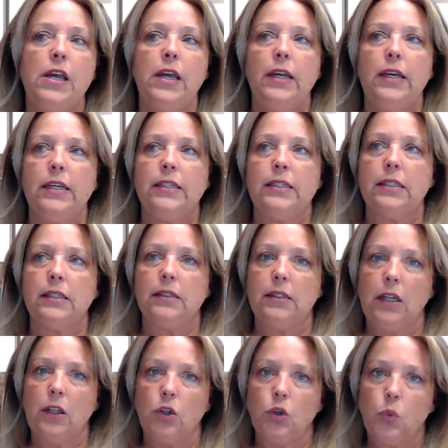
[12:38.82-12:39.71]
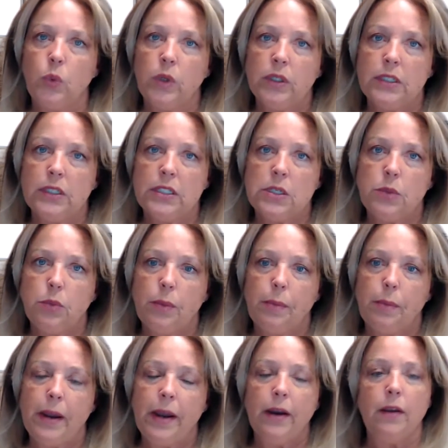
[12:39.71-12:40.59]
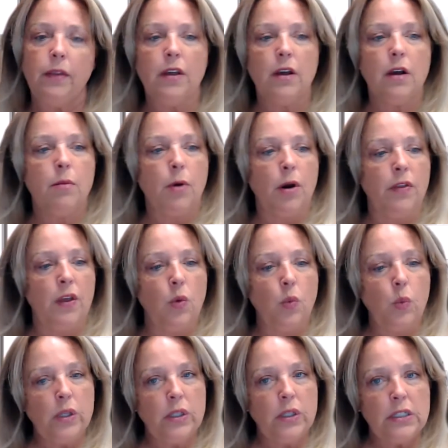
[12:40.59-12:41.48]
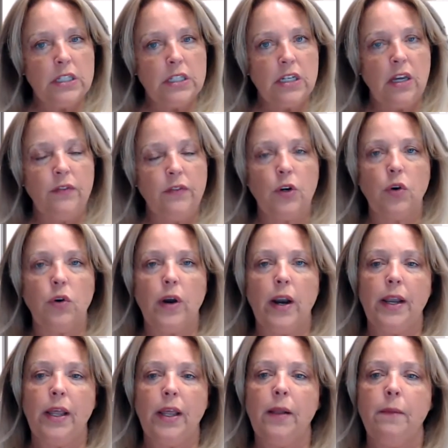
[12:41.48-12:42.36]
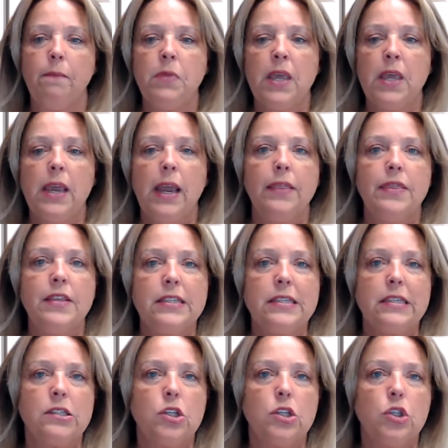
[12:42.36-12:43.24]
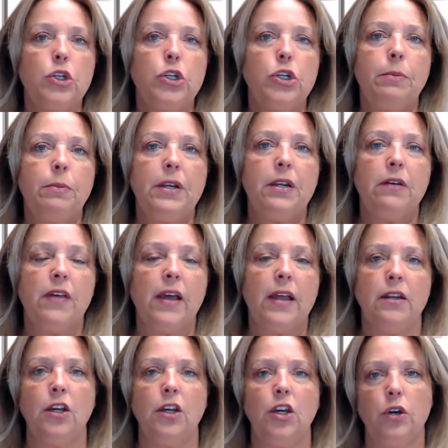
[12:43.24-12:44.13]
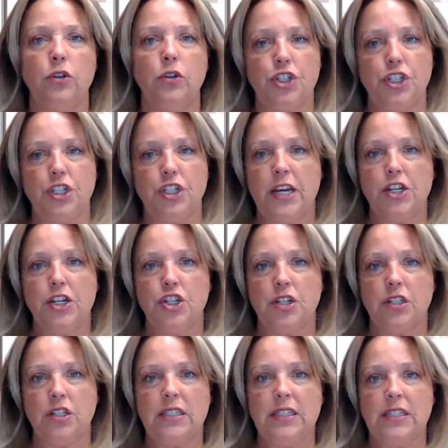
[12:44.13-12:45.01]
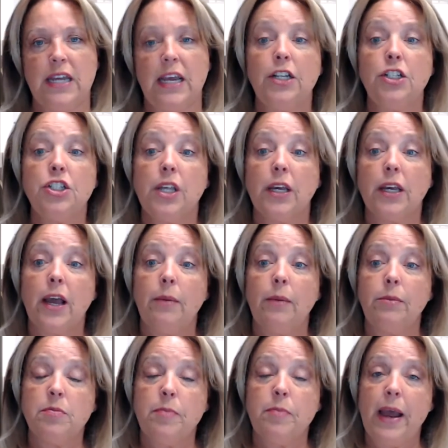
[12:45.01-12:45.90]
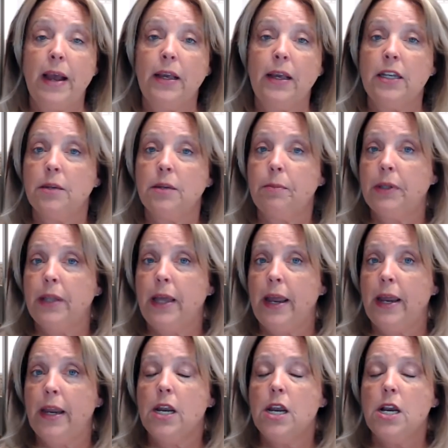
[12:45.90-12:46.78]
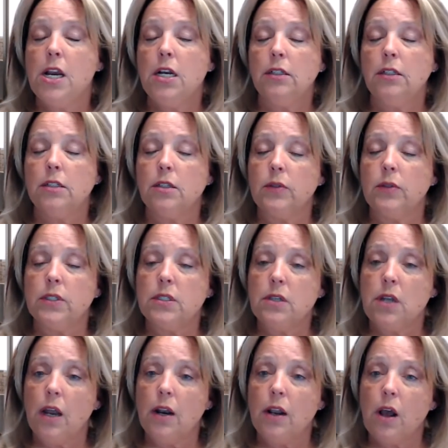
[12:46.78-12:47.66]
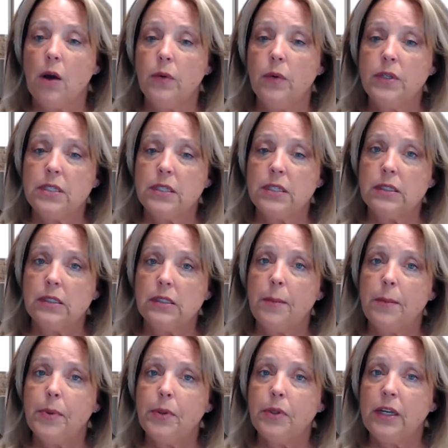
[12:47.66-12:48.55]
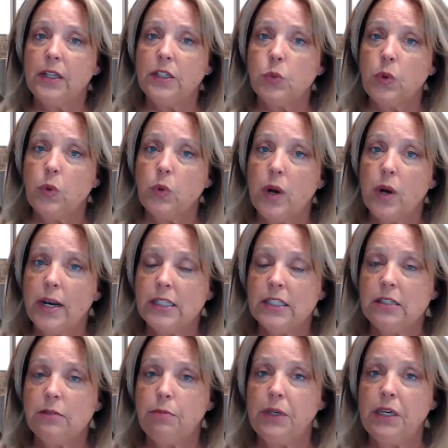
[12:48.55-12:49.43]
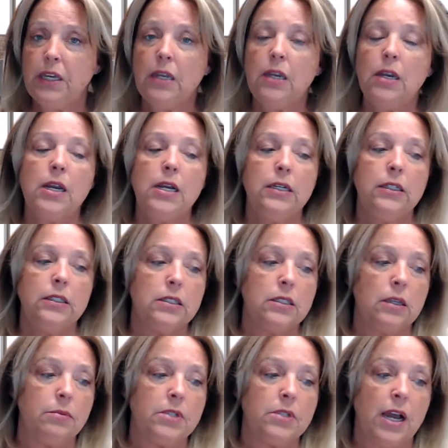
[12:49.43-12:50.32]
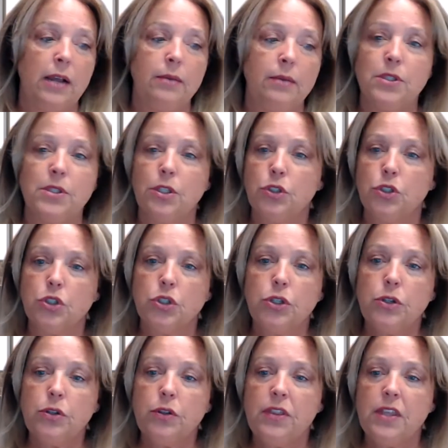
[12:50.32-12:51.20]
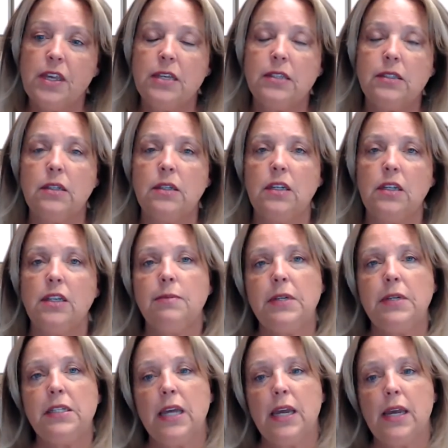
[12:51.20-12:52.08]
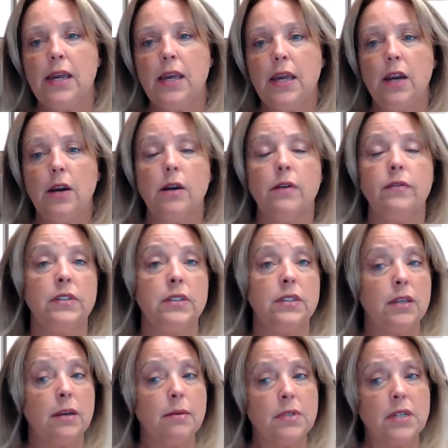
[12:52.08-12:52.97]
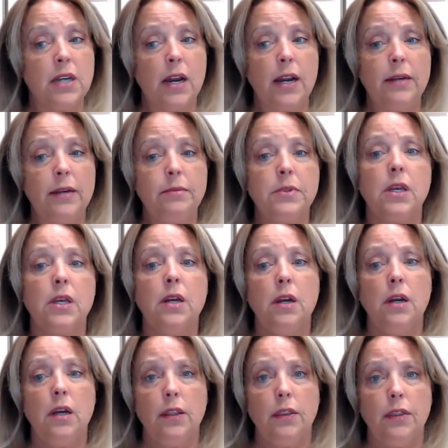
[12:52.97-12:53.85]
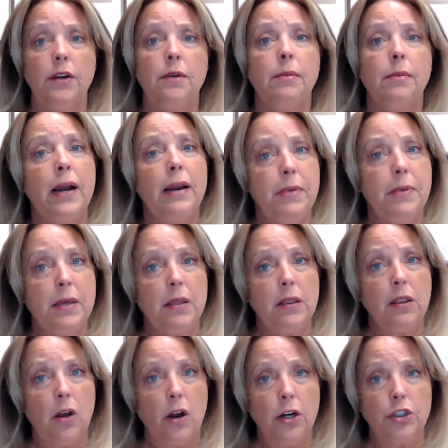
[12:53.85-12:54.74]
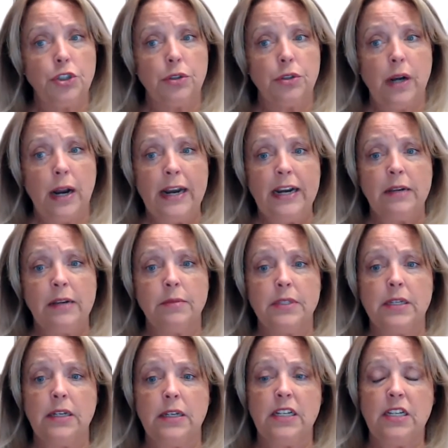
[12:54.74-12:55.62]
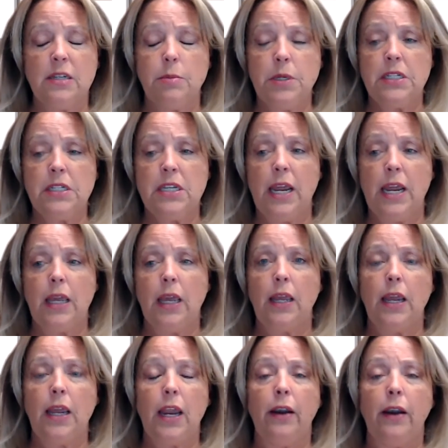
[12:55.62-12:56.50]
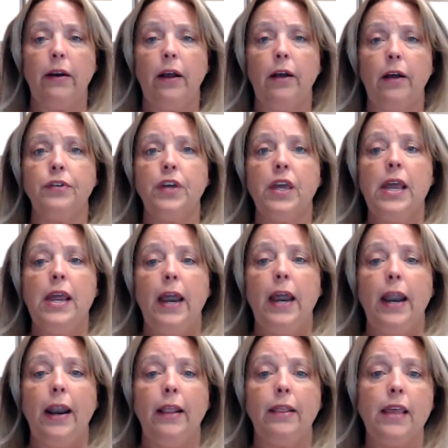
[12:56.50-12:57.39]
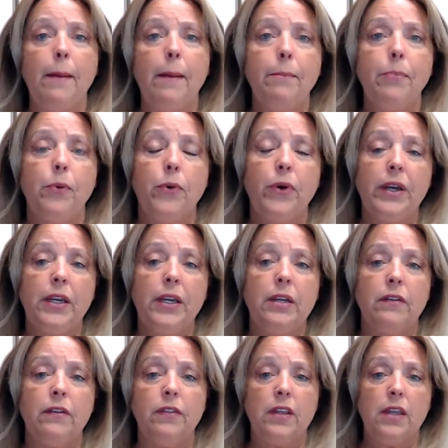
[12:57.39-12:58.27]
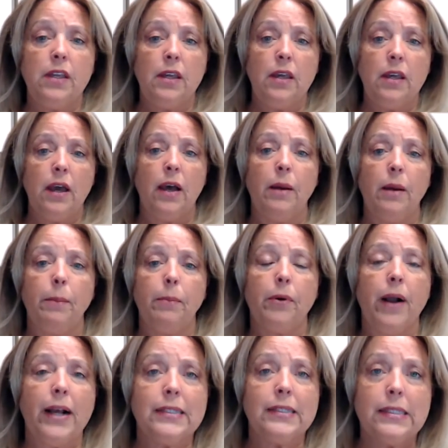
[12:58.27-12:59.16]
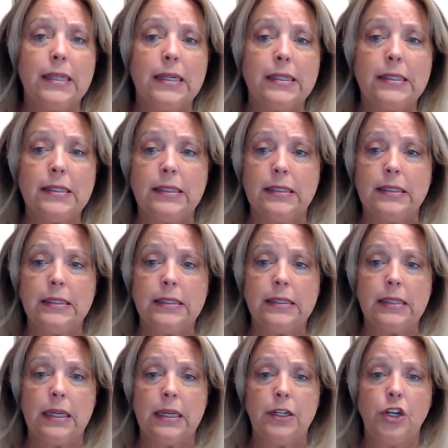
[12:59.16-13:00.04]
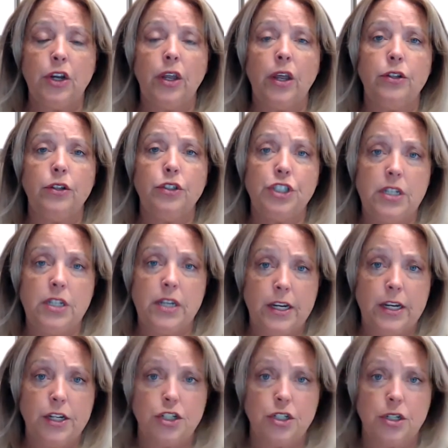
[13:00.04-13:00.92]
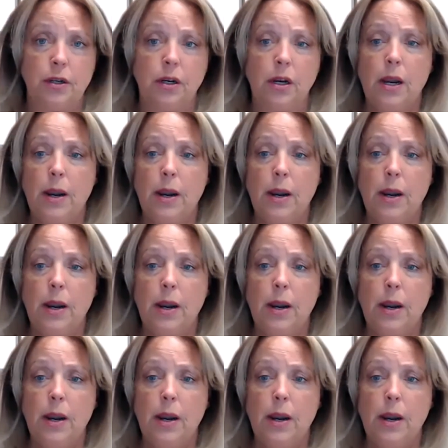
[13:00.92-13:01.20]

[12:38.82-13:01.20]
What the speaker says: Is the seller willing to repair them? Are they willing to give a credit? And this is a little bit of that negotiation stage that comes back into play. So it's not always as simple as we want it to be. Sometimes there's little things that need to be taken care of, and sometimes there might be larger items that need to be taken care of. And at that point of the process, it is a negotiation.